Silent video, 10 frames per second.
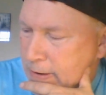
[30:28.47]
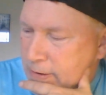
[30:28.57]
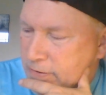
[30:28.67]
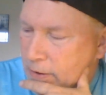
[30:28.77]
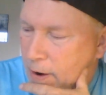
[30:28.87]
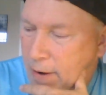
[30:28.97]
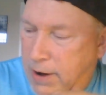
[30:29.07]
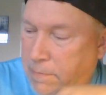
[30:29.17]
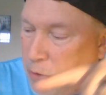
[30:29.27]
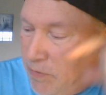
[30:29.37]
So, all
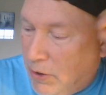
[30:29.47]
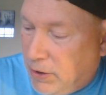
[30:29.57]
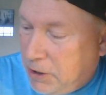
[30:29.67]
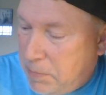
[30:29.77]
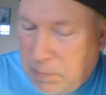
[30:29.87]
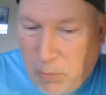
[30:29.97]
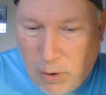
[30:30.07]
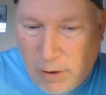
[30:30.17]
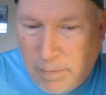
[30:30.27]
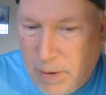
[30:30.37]
right, moving on a little bit more.